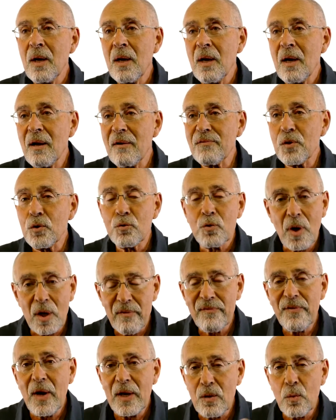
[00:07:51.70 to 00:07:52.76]
have to try to
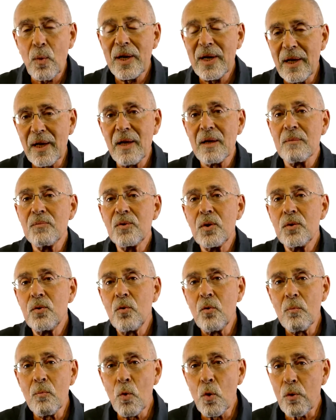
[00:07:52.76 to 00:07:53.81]
find a way to get them to
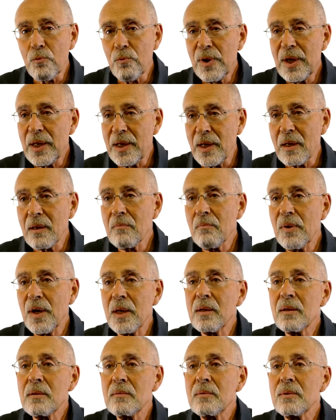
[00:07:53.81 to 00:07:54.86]
do more reading,
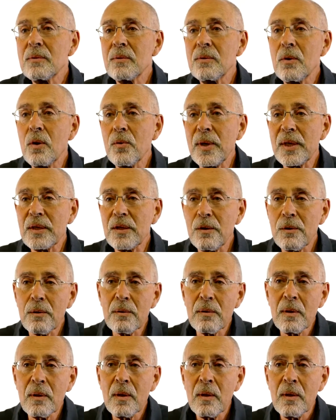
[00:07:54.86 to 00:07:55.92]
but knowing their
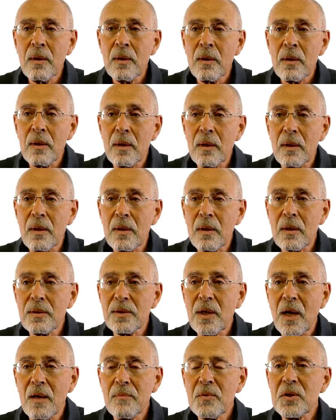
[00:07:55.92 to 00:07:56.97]

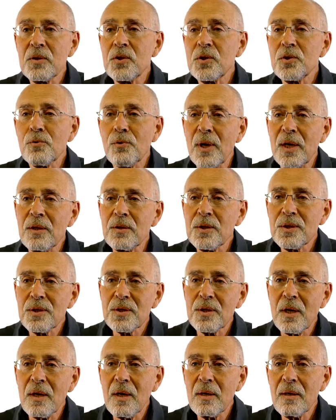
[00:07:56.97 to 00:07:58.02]
time
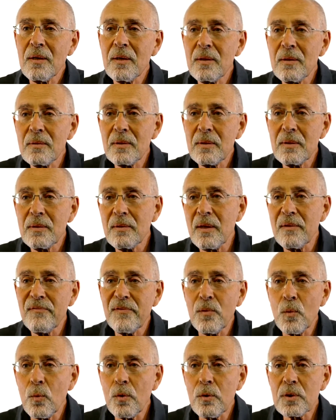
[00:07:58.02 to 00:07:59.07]
constraints,
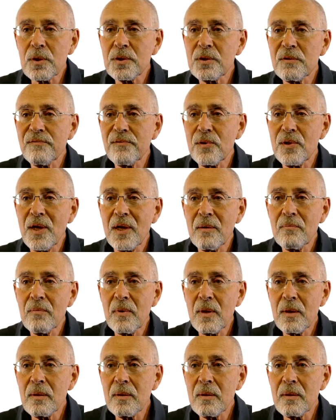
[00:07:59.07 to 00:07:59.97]
if it works for them,